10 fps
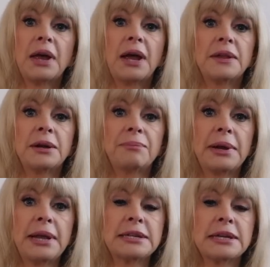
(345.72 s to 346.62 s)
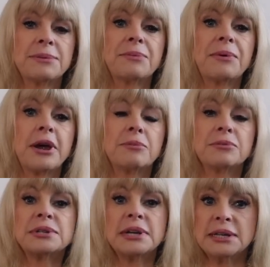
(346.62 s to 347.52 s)
And then playtime, a parent
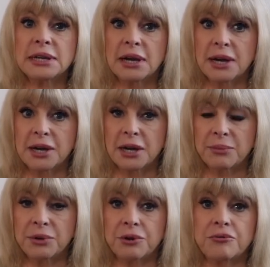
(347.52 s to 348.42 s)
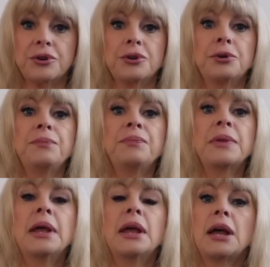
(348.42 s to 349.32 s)
will say, tidy up your room,
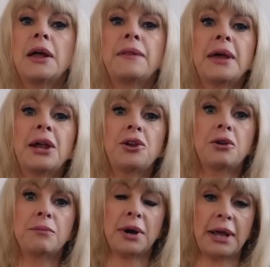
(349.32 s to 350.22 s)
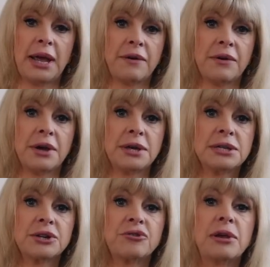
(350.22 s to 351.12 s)
and then you might have
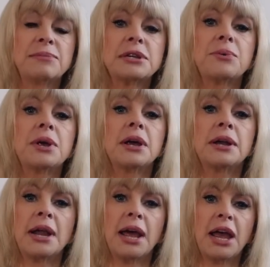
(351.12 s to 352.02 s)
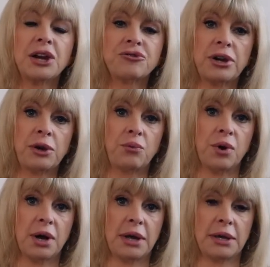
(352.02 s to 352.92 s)
ice cream. So we are naturally
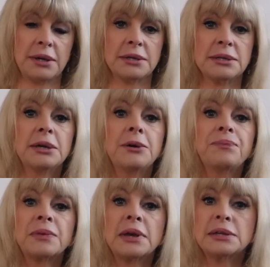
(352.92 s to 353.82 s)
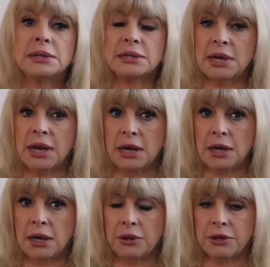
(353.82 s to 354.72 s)
wired to
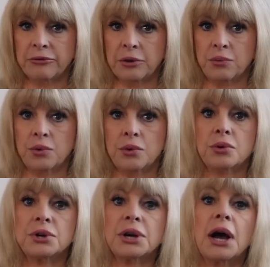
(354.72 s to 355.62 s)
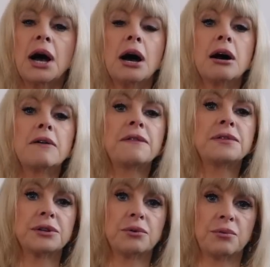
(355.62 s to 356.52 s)
take the reward
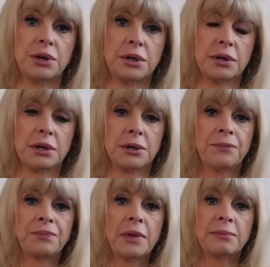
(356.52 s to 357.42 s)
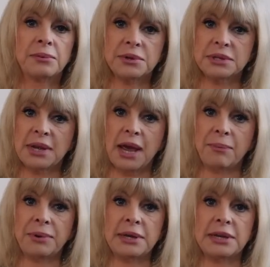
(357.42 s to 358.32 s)
after the work. But what's
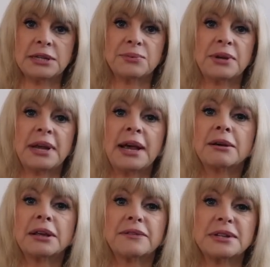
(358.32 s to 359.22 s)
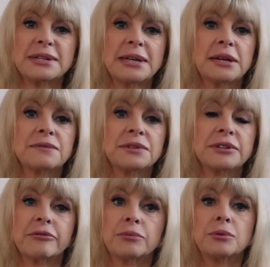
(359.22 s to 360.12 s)
happened is we now give ourselves the
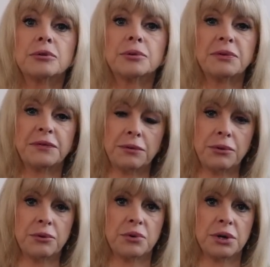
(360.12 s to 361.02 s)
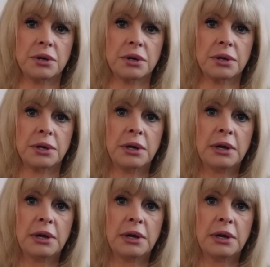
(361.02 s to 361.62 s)
reward before the work,